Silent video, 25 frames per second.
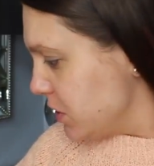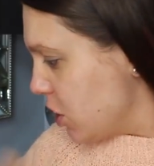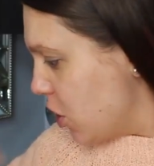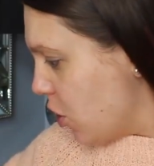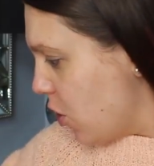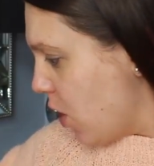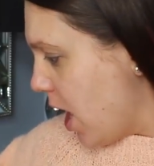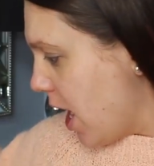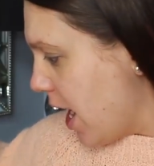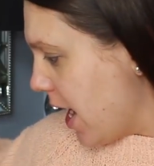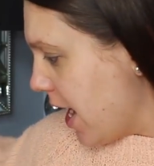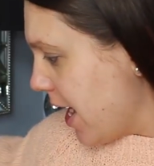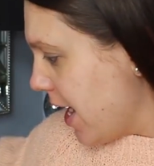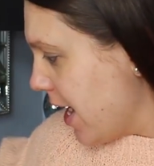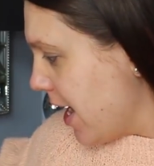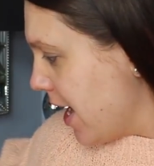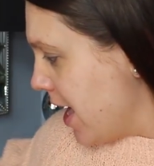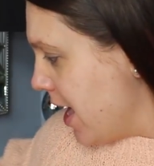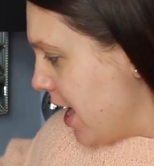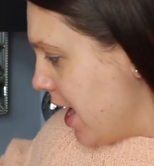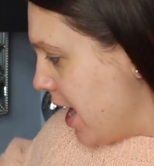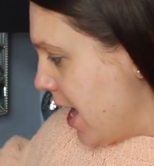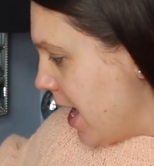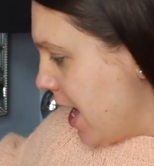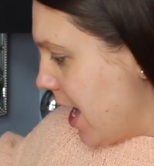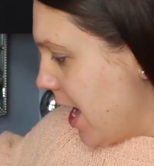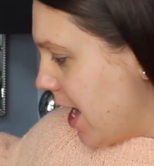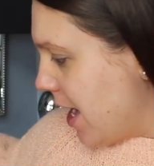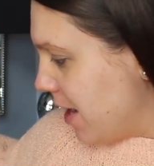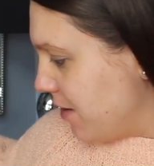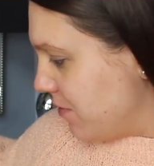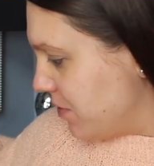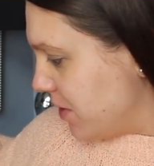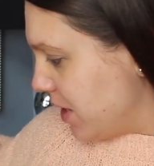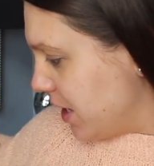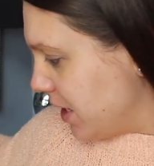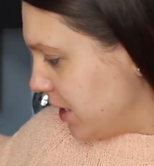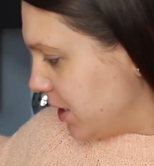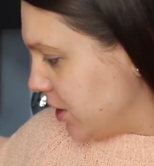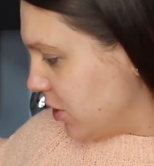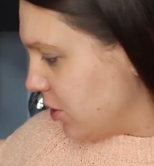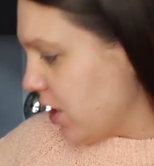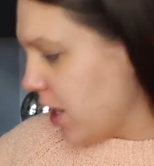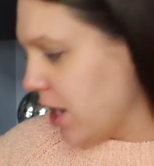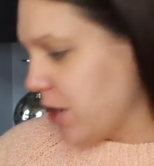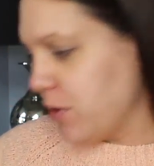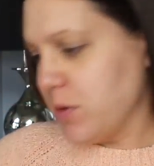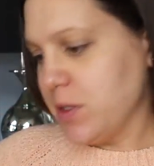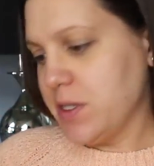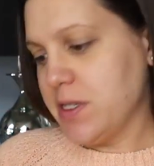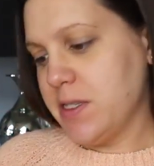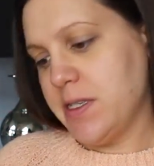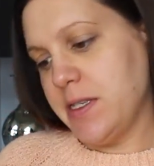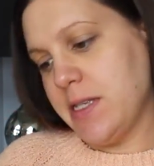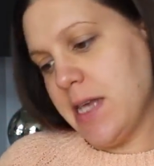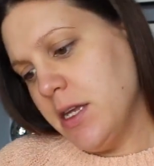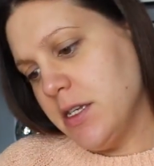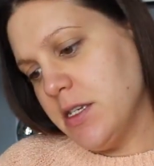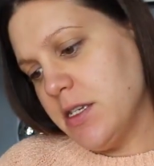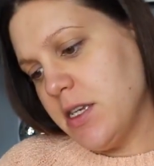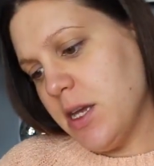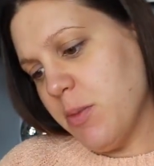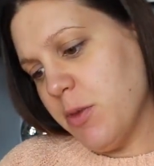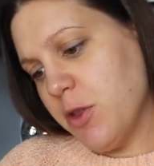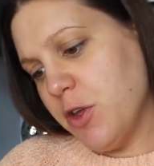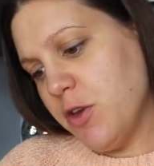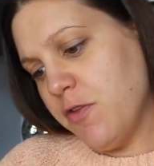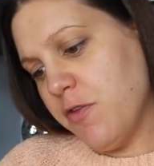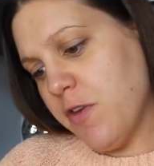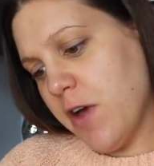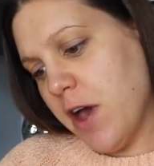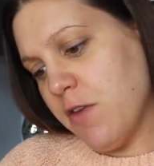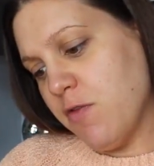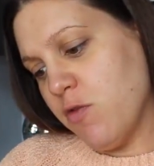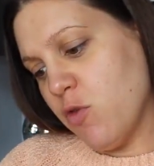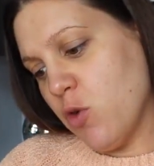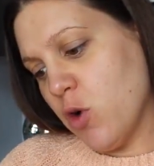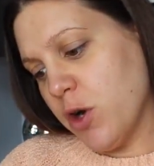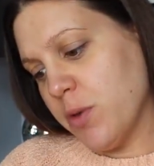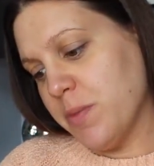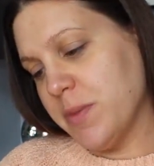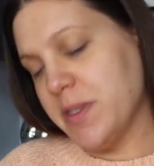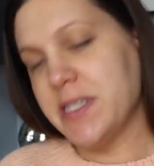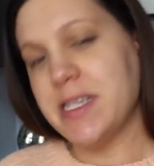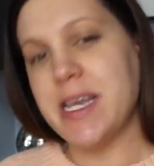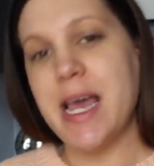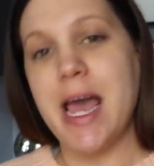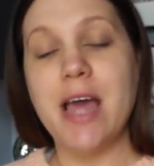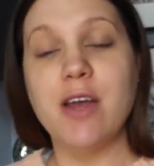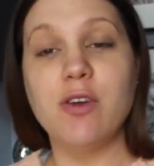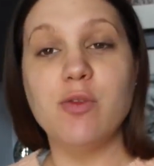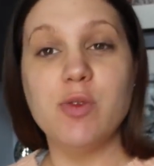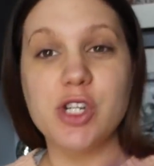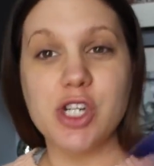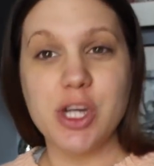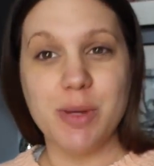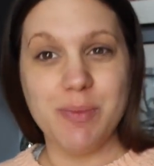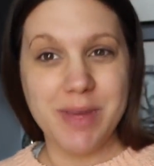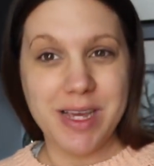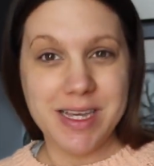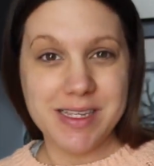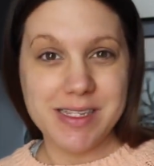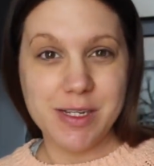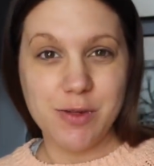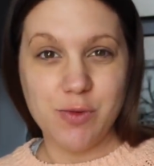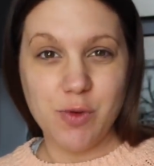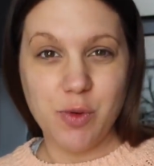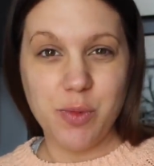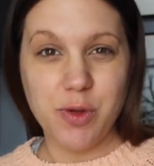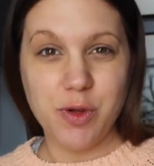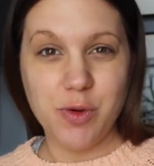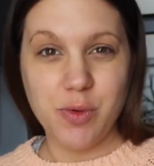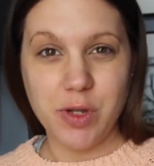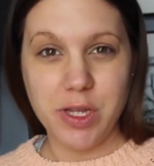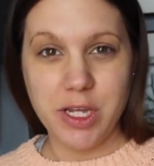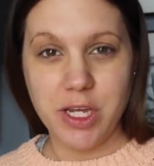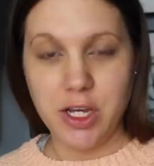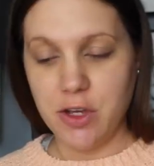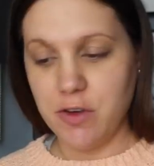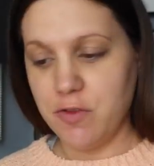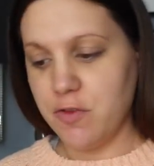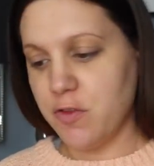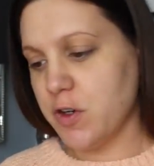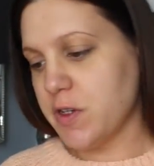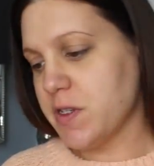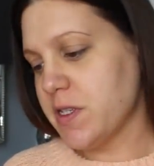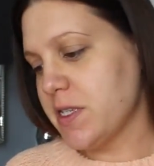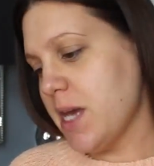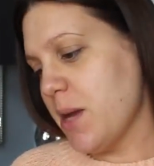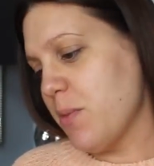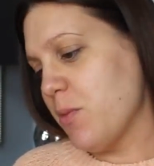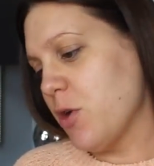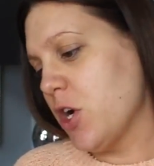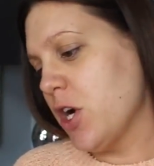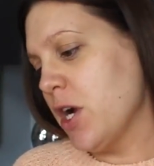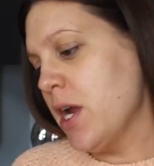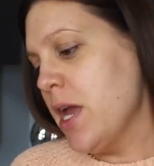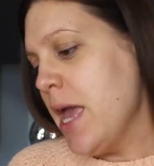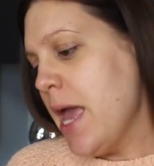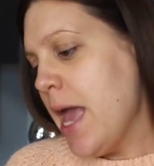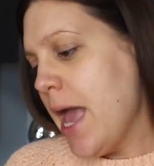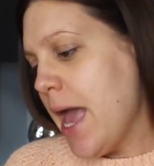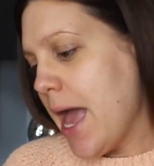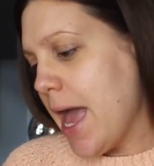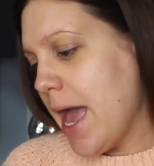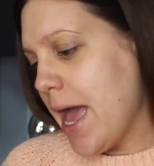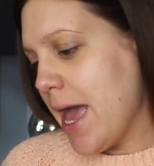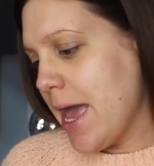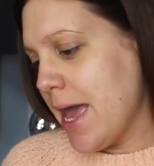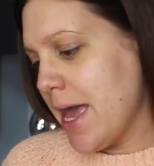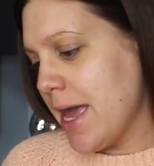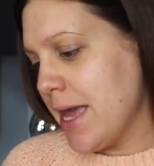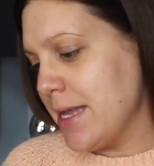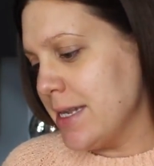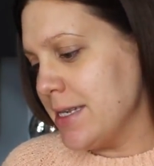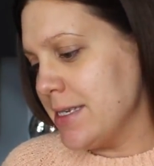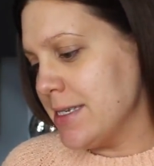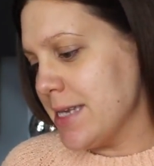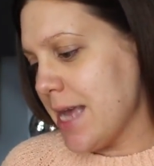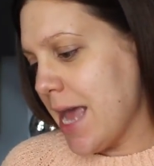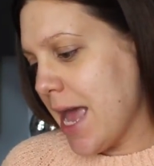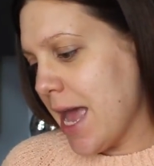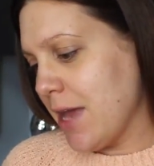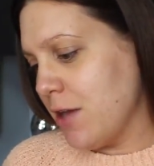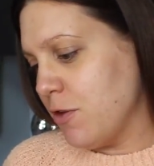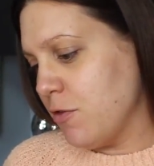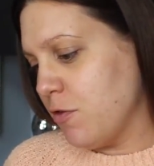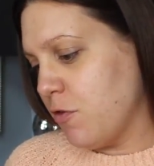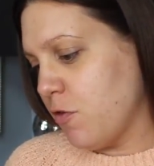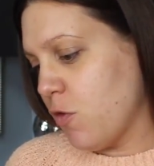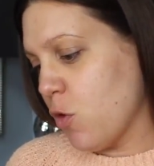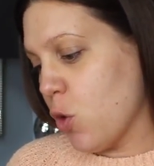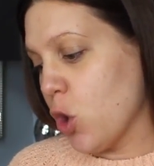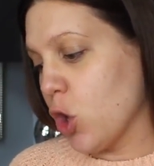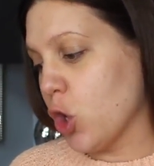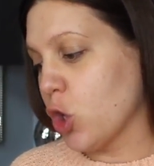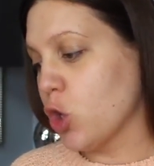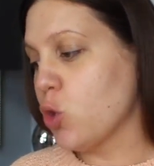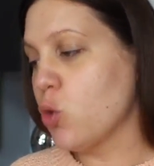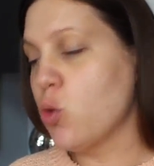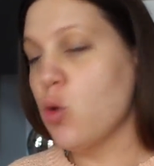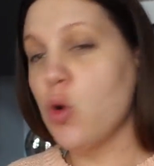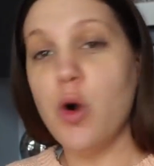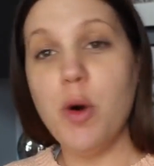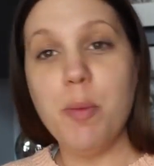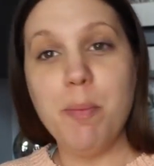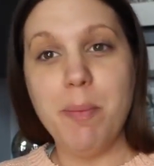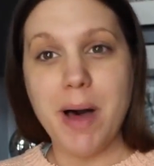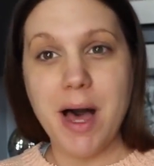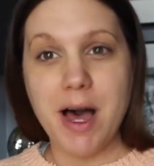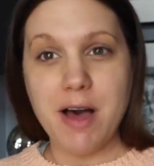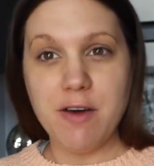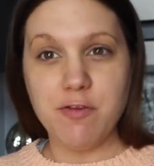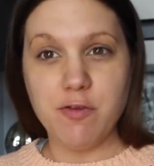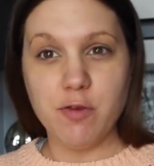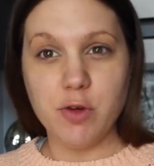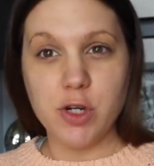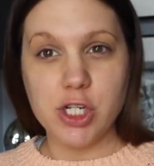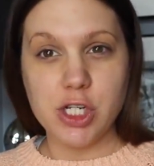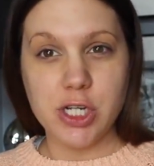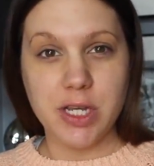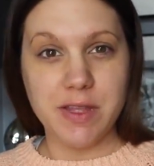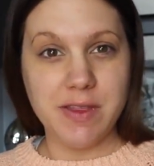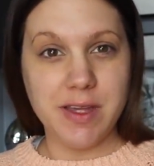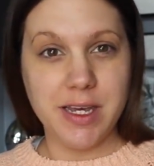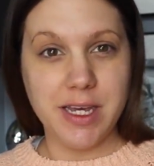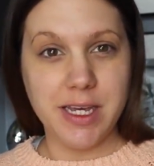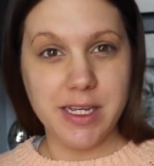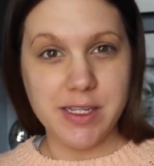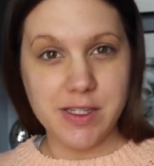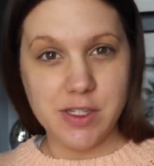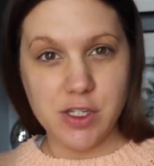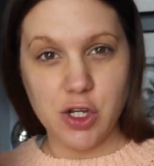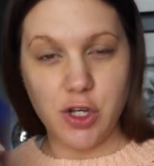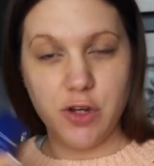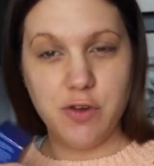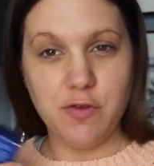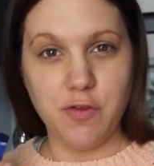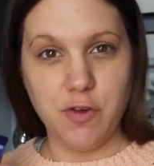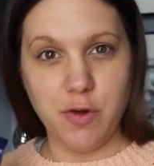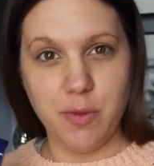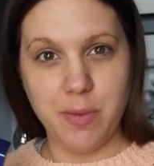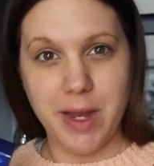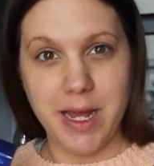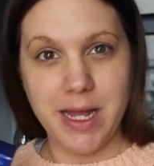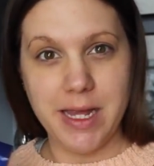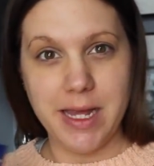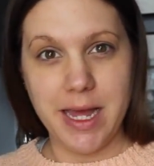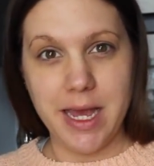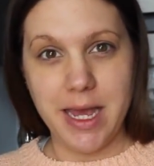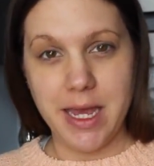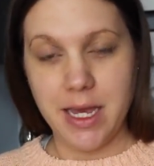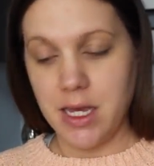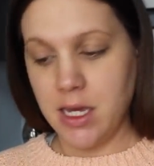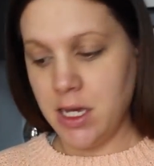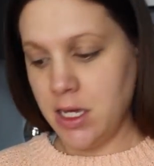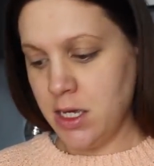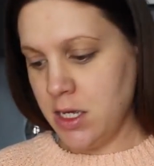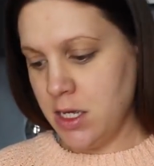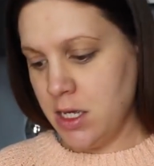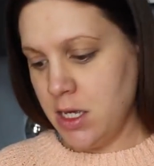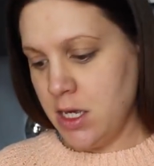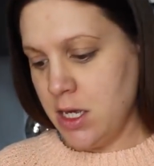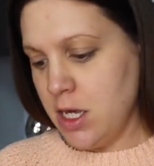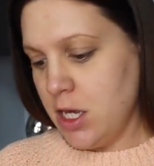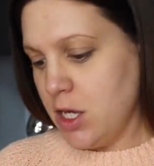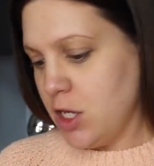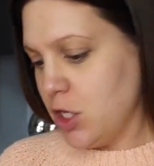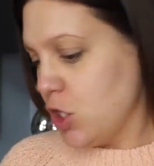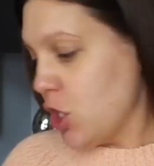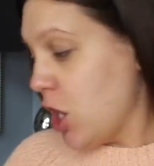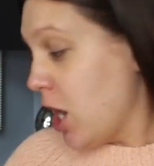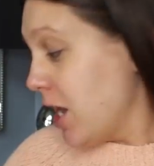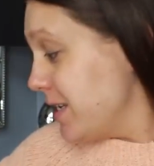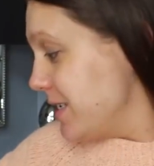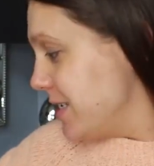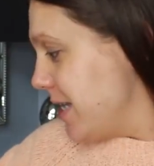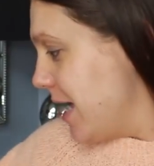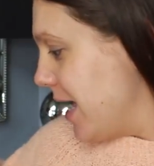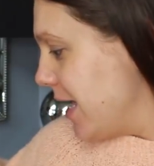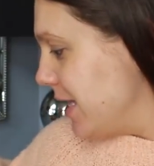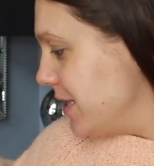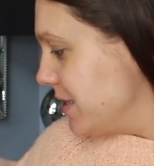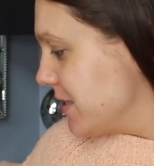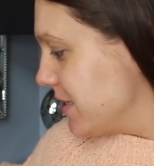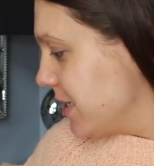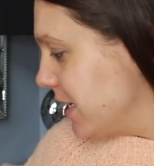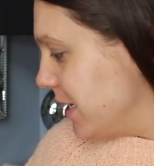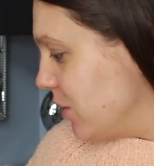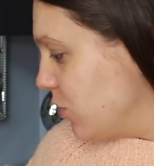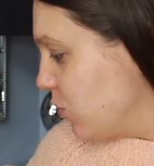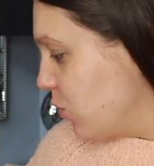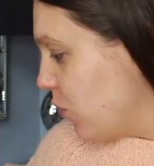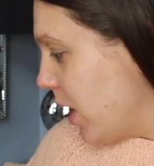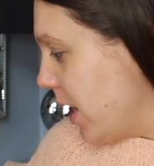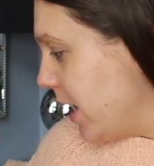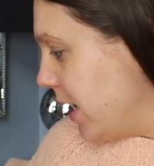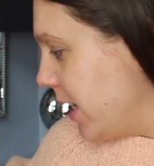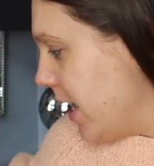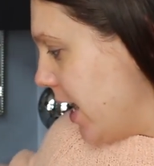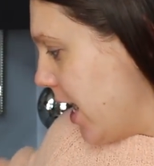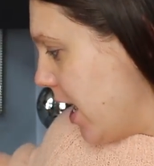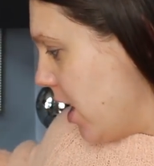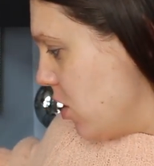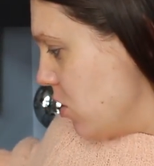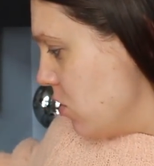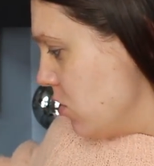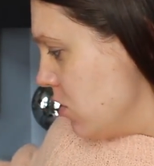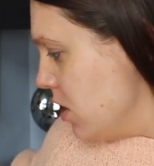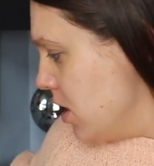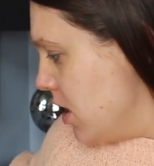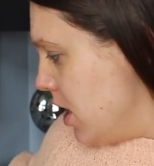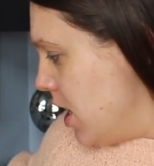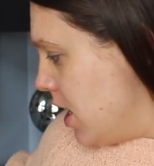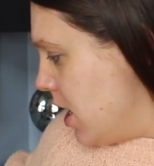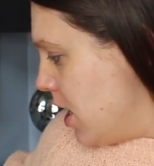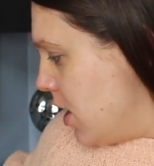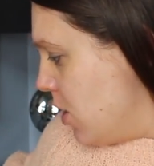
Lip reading: So I have that here. I was W5 Warm Sand, which I'm guessing will be really good for summer, and N4 Cool Buff, which I think is good for my like not tan skin right now.